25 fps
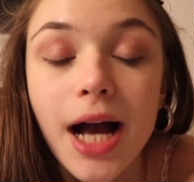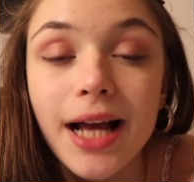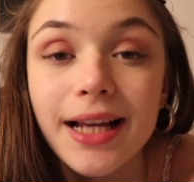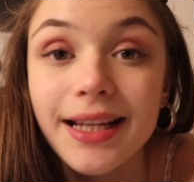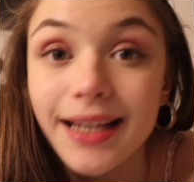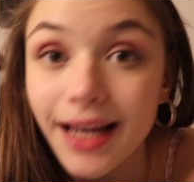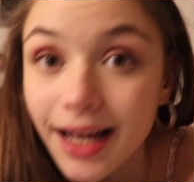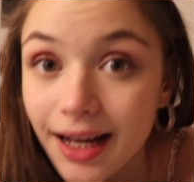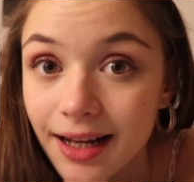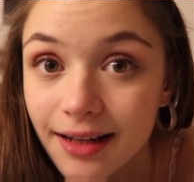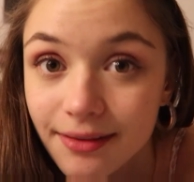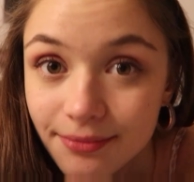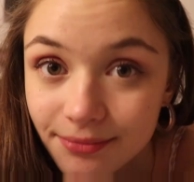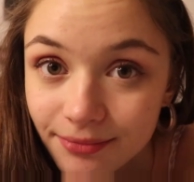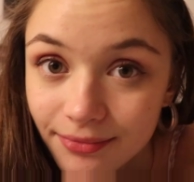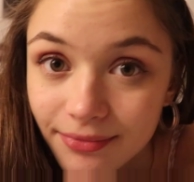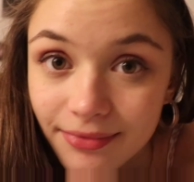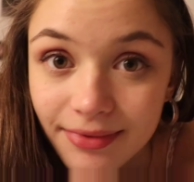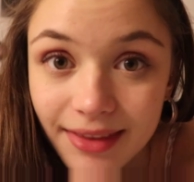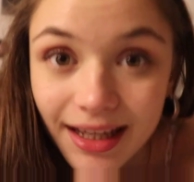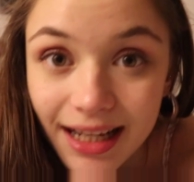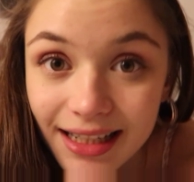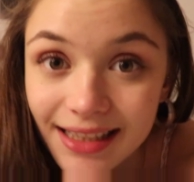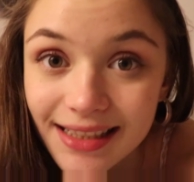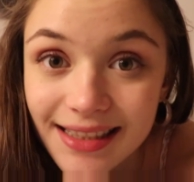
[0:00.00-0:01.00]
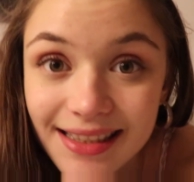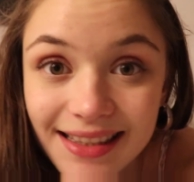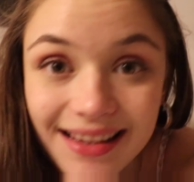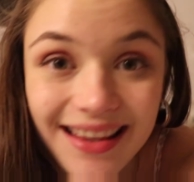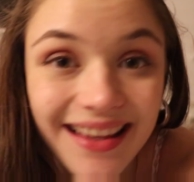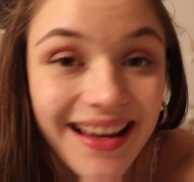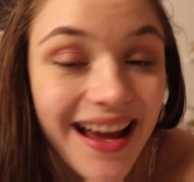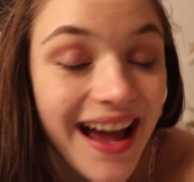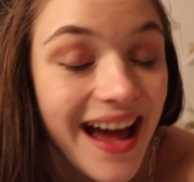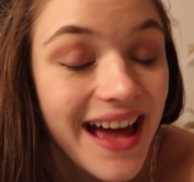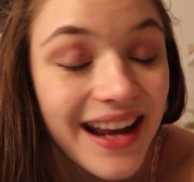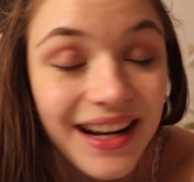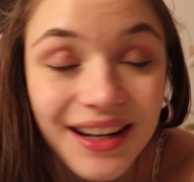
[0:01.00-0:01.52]
Yeah, that's
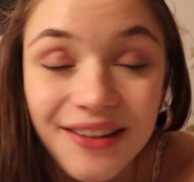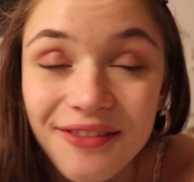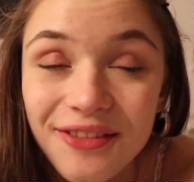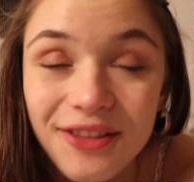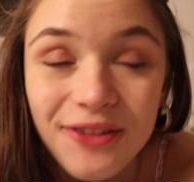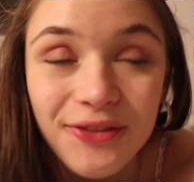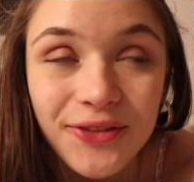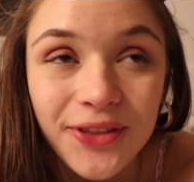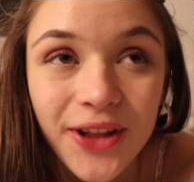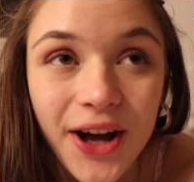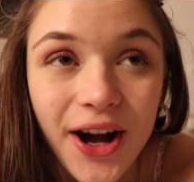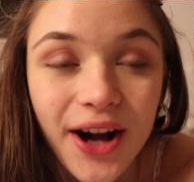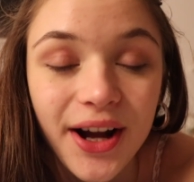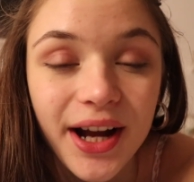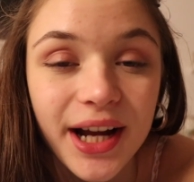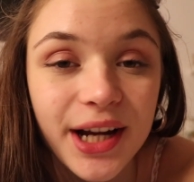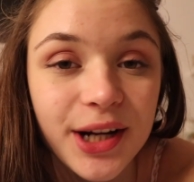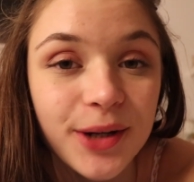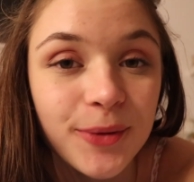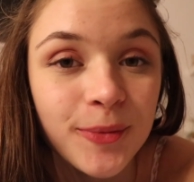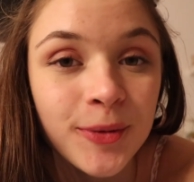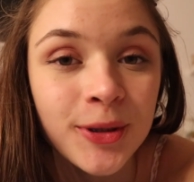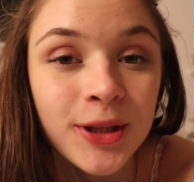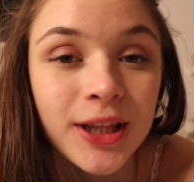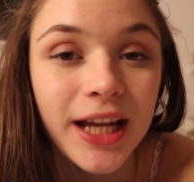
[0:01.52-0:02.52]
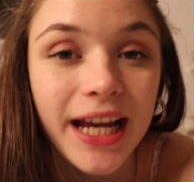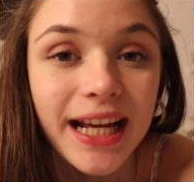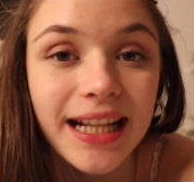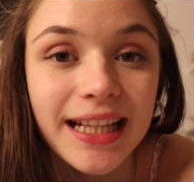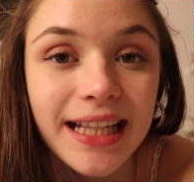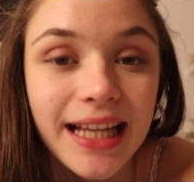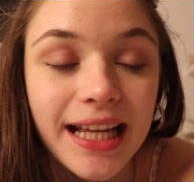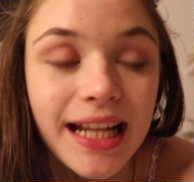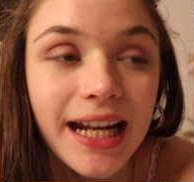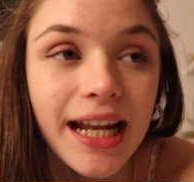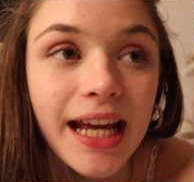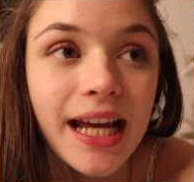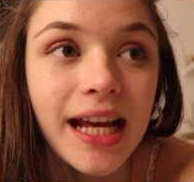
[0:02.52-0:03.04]
the end of the vlog. I hope you liked
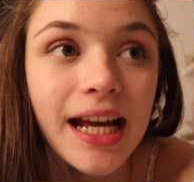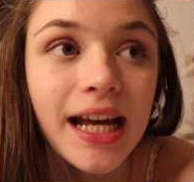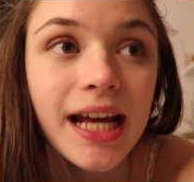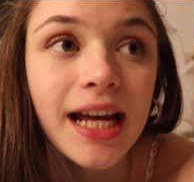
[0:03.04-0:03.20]
it.